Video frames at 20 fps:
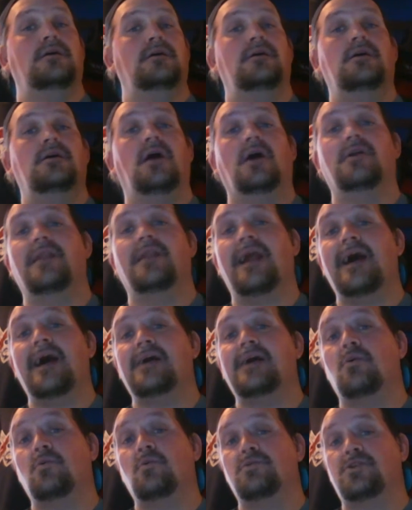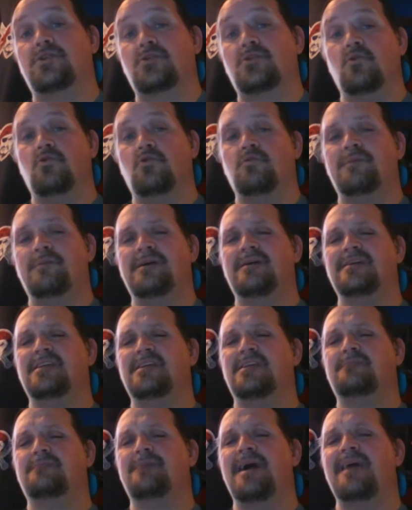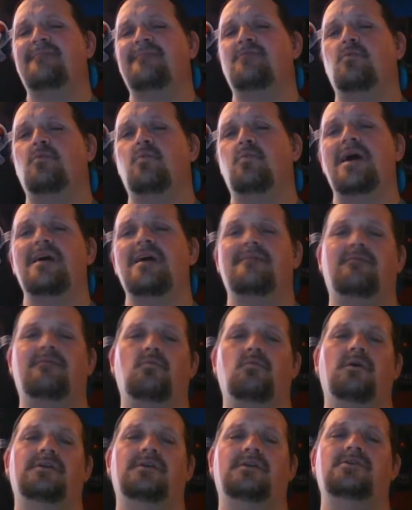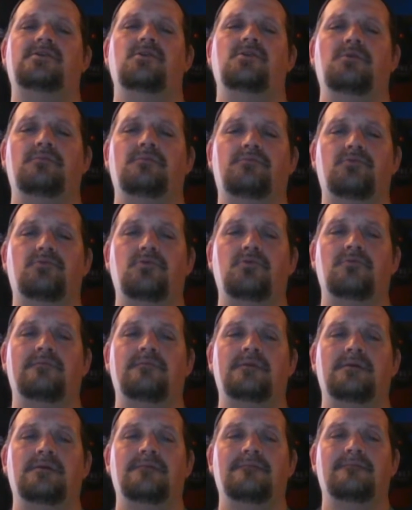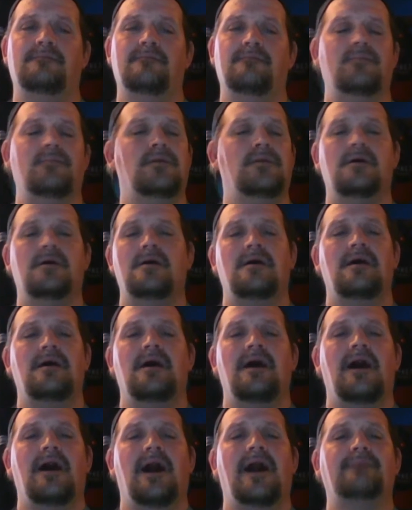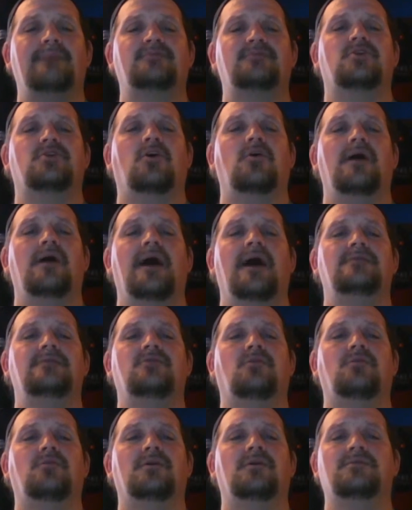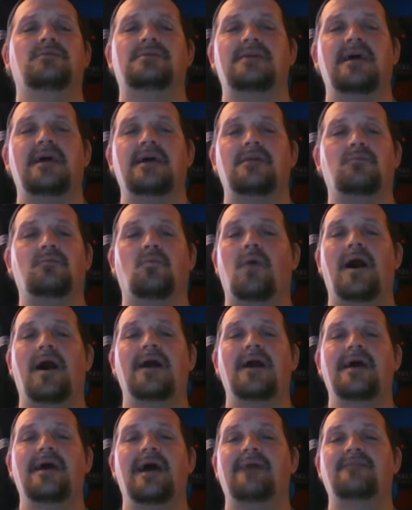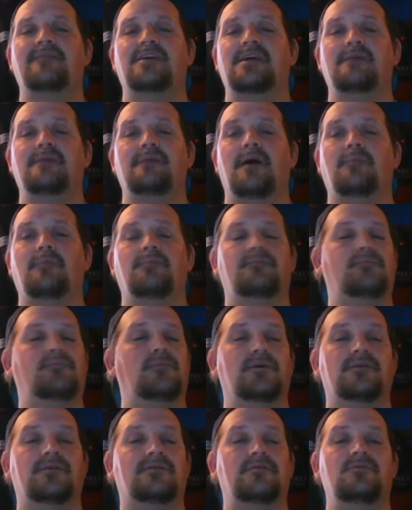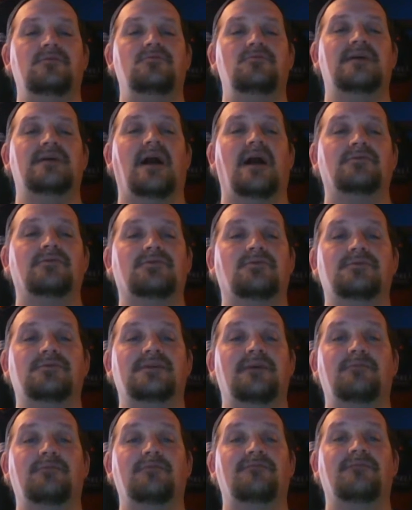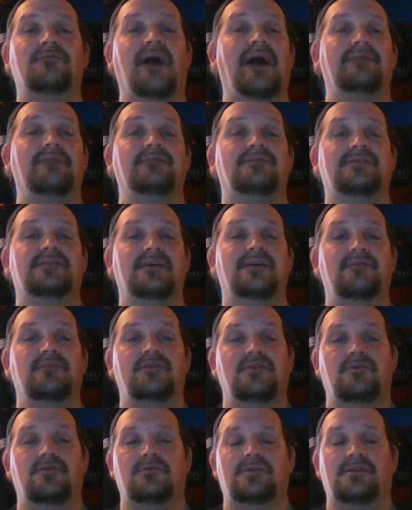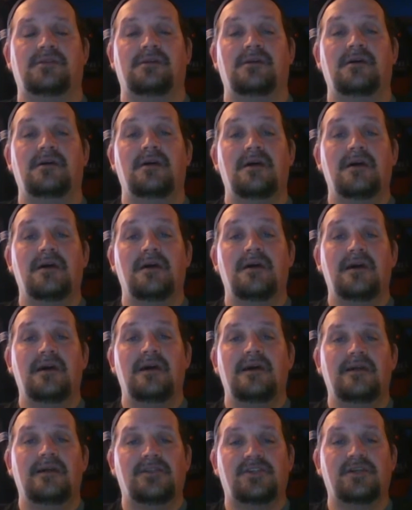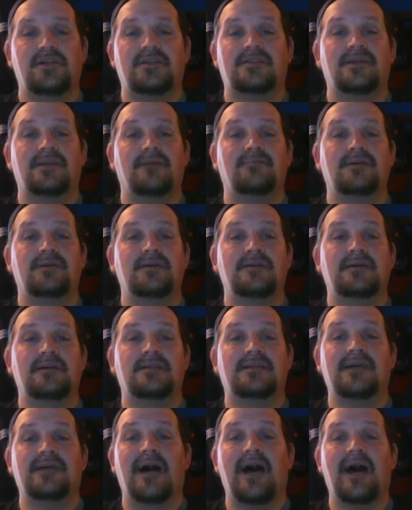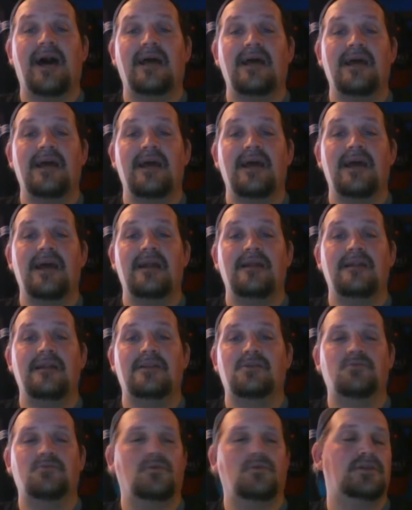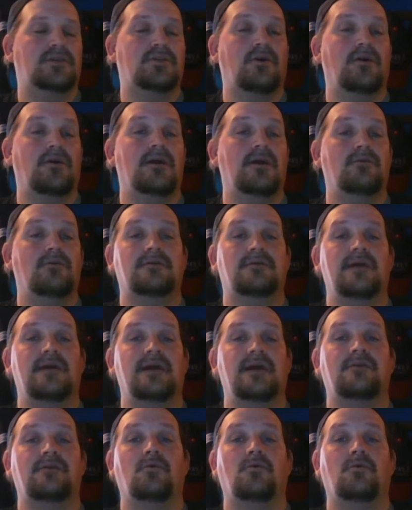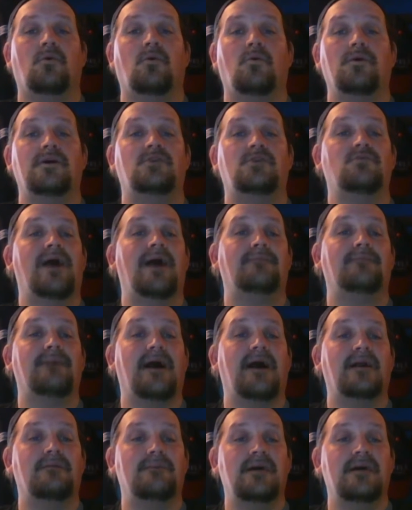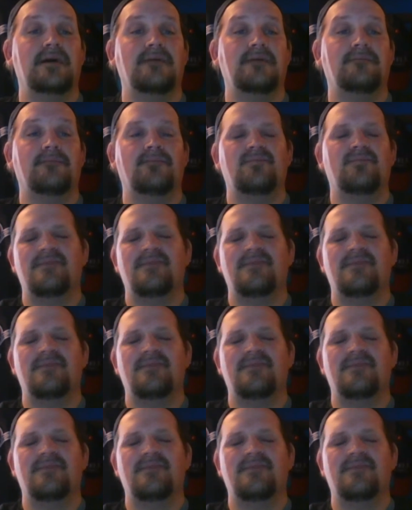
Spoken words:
You ought to like old school because it's paved the way for what's new and improved. I'm sorry, I don't understand why they have to come up with new consoles every 5 to 7 years. It's just something that's got out of hand and it's really starting to irritate the holy crap out of me.